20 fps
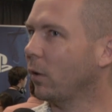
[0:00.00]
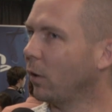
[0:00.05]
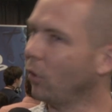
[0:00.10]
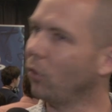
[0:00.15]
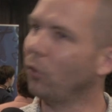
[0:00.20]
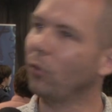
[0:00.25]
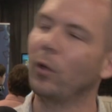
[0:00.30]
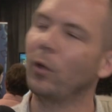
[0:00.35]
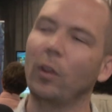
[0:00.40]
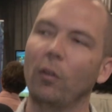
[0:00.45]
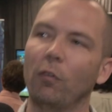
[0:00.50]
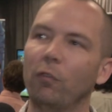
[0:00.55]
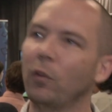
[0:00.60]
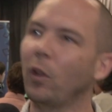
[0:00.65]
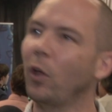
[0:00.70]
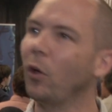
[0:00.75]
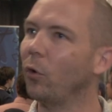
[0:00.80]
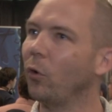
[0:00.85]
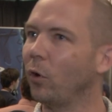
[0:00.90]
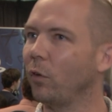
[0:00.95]
because you're in the
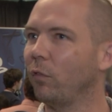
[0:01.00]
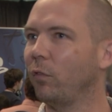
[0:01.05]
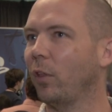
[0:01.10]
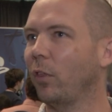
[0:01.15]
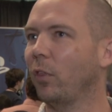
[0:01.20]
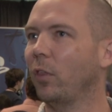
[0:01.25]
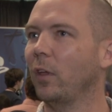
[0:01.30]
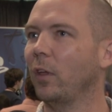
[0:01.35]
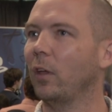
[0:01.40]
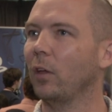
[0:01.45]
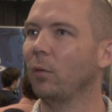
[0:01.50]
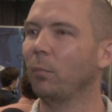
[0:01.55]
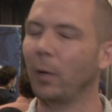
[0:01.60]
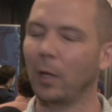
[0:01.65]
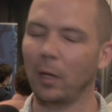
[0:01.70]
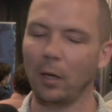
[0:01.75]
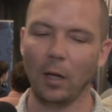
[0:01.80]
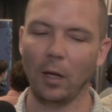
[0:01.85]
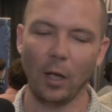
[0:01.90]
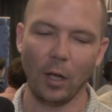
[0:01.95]
flow of the thing.
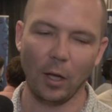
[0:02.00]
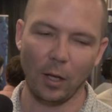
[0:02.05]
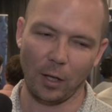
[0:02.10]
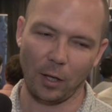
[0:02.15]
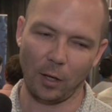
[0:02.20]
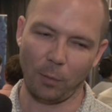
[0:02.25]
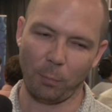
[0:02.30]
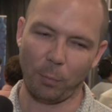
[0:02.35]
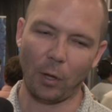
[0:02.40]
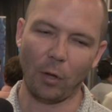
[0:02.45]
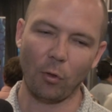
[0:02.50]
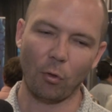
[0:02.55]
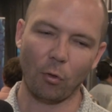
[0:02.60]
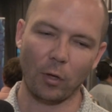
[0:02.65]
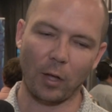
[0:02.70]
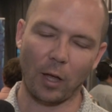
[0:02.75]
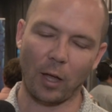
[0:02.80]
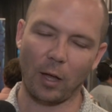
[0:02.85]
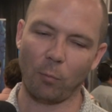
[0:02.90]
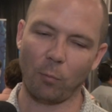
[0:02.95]
But in a puzzle
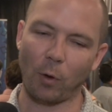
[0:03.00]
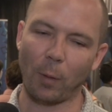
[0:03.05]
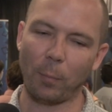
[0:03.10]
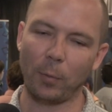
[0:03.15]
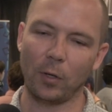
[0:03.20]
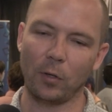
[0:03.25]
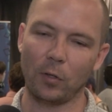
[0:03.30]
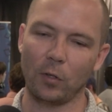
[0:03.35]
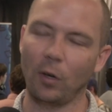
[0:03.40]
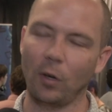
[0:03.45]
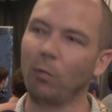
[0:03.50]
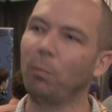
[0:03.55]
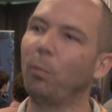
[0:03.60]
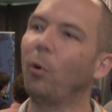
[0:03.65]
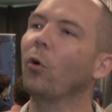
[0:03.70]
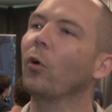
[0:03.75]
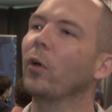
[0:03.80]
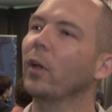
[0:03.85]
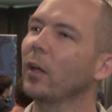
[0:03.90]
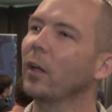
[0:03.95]
game, repetition is
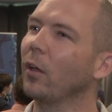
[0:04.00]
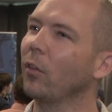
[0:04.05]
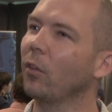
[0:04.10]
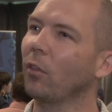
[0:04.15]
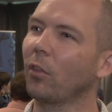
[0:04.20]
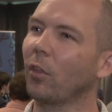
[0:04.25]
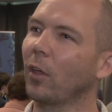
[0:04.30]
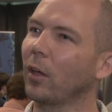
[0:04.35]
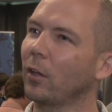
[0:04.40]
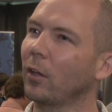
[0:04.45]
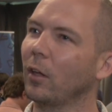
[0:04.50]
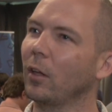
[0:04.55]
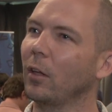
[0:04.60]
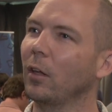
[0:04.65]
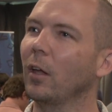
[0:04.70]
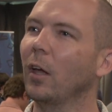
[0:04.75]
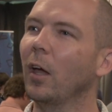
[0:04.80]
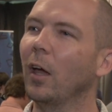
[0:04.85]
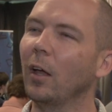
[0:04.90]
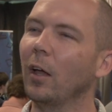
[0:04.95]
boring because it's like, a,
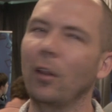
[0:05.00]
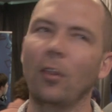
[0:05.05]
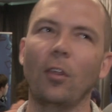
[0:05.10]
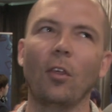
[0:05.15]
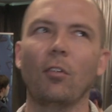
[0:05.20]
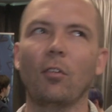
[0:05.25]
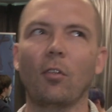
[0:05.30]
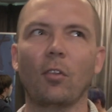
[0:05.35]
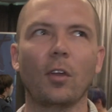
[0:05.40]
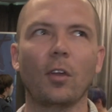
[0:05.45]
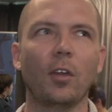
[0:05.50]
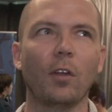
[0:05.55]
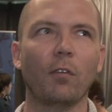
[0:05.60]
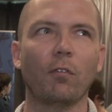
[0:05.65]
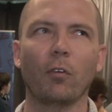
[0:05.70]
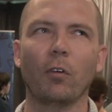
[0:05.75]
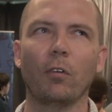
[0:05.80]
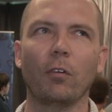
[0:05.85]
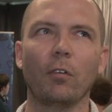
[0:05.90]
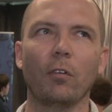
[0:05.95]
this is just a
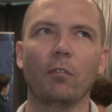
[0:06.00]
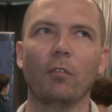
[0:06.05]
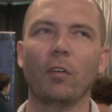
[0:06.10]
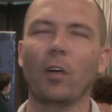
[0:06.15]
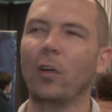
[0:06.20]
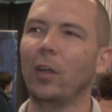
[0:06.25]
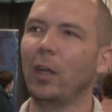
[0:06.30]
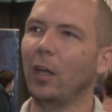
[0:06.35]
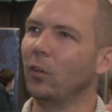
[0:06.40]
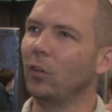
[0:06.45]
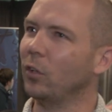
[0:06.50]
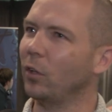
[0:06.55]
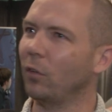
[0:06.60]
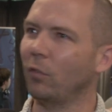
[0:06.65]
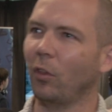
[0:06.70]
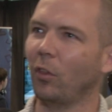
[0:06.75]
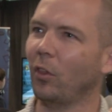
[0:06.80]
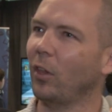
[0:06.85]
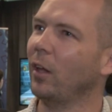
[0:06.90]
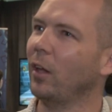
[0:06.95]
different variation
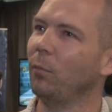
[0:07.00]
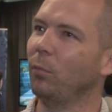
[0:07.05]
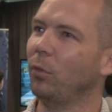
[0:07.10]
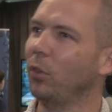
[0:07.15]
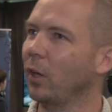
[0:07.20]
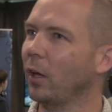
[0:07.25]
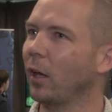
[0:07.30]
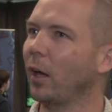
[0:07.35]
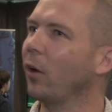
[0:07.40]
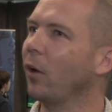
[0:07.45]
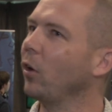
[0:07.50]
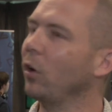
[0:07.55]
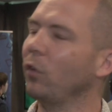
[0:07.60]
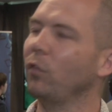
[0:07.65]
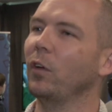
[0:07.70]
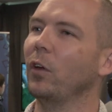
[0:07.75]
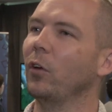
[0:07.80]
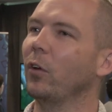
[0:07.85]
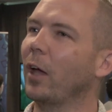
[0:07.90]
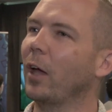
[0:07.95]
of the same thing I already
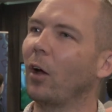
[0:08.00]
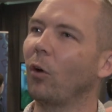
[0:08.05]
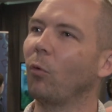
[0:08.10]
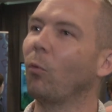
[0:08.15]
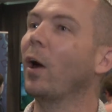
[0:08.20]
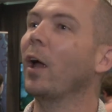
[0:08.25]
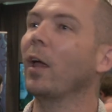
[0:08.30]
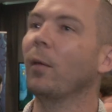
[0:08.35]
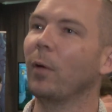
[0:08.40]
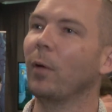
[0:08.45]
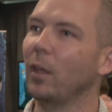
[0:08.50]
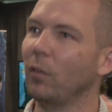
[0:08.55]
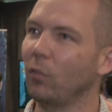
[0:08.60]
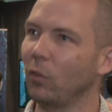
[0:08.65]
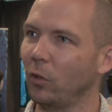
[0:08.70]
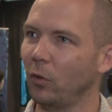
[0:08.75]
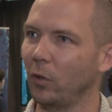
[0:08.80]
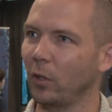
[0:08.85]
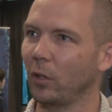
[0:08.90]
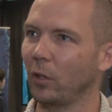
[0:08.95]
figured out. Why am I
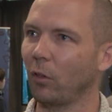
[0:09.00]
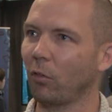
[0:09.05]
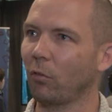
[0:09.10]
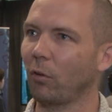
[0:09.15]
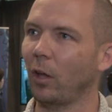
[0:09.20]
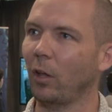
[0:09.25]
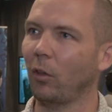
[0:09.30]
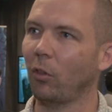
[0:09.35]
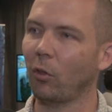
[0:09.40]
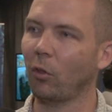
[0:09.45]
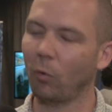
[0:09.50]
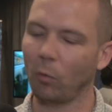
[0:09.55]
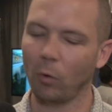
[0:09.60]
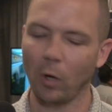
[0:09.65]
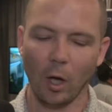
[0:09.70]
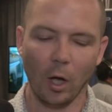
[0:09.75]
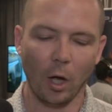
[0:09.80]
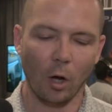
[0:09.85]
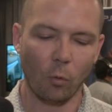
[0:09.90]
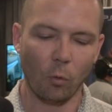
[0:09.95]
even doing this, right? So
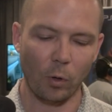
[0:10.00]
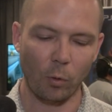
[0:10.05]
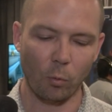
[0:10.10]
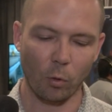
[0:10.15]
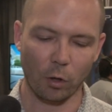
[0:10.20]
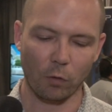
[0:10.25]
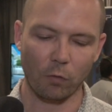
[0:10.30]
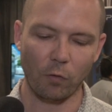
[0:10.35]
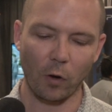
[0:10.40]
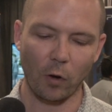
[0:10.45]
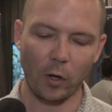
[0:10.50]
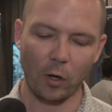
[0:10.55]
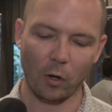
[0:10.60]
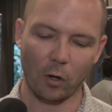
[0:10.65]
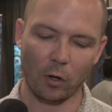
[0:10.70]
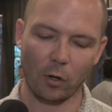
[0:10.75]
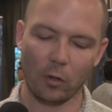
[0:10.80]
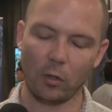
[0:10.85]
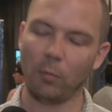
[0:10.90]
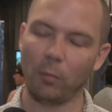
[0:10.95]
we worked very
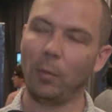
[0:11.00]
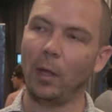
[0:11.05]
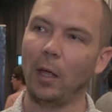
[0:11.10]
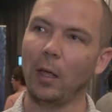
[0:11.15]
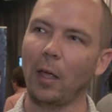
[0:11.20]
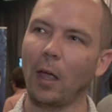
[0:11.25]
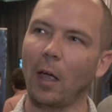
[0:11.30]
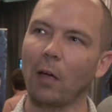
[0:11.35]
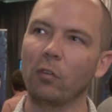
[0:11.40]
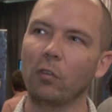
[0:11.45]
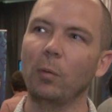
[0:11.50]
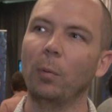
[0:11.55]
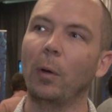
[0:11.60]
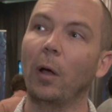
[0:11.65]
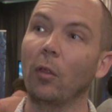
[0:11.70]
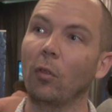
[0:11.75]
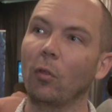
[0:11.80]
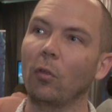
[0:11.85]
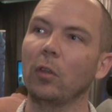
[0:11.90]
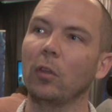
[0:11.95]
hard to make every
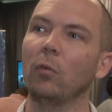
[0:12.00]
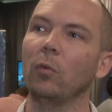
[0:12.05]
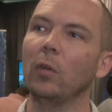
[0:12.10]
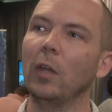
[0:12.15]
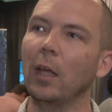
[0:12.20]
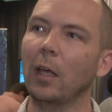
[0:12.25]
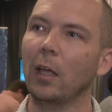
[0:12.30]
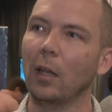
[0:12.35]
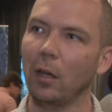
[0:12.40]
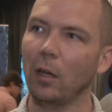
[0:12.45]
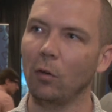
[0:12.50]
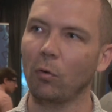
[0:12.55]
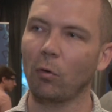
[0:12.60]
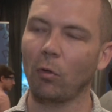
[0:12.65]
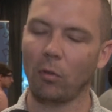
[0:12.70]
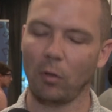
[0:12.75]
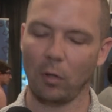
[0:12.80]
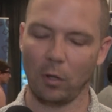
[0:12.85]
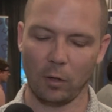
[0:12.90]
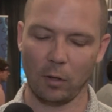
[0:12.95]
puzzle unique and
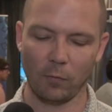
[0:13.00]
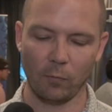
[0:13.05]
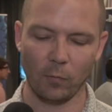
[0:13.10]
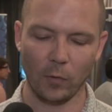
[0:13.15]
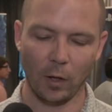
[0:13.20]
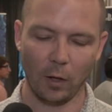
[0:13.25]
interesting.